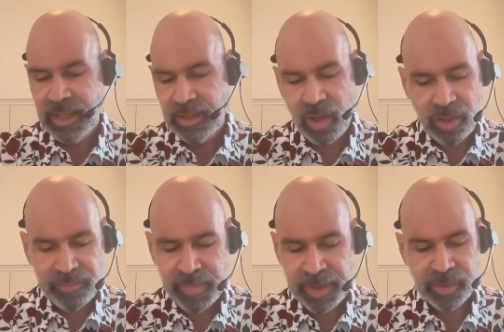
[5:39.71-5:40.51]
all
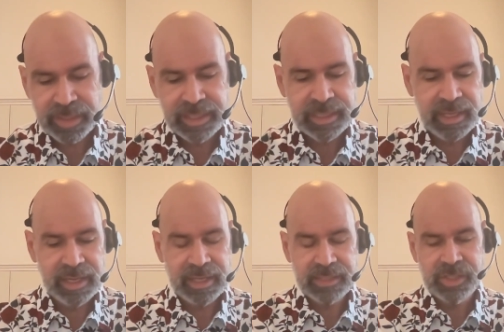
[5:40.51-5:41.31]
of my early
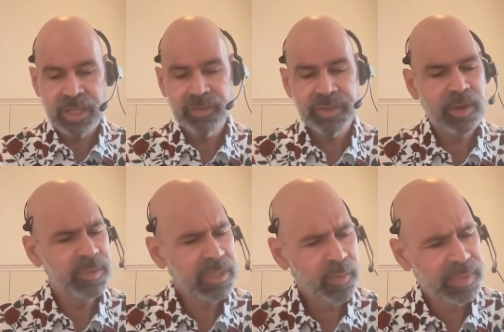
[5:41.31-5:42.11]
childhood, I
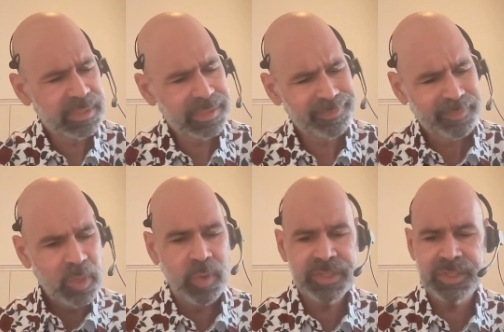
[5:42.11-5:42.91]
was always
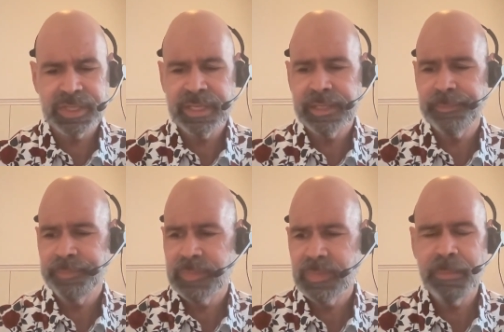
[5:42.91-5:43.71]

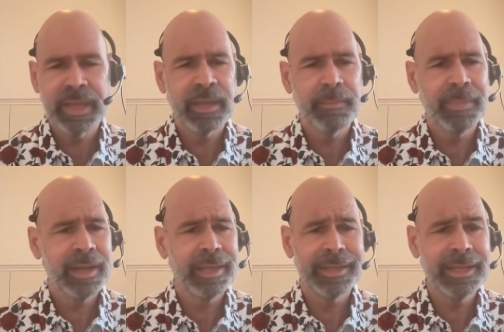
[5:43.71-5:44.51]
questioning my
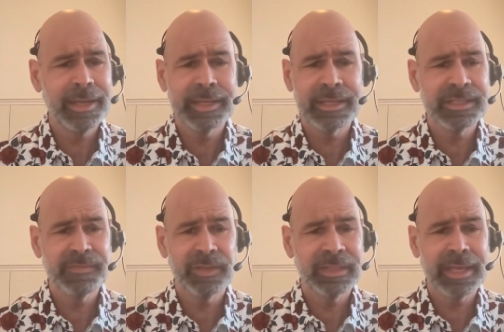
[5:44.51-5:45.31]
identity. I
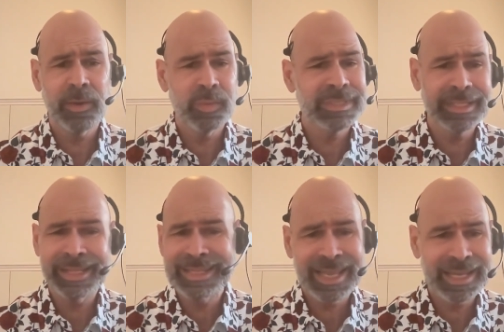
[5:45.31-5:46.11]
just felt like I
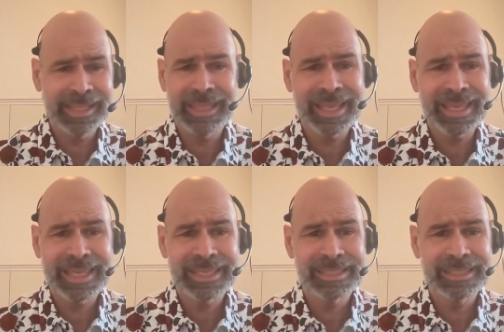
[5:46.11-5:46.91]
wasn't exactly like
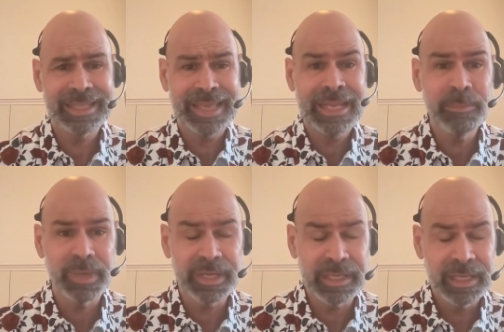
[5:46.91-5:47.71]

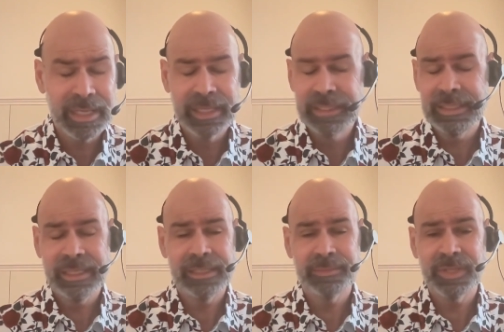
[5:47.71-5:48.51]
anybody,
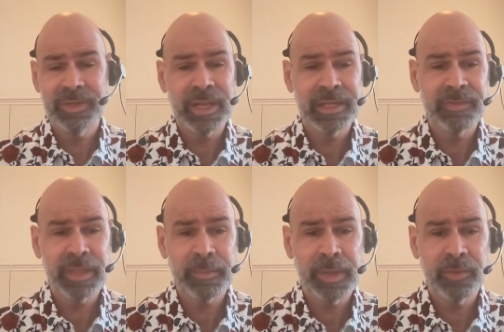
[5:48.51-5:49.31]
not even
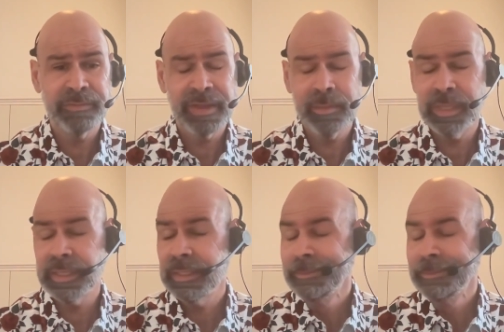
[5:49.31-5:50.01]
like my own family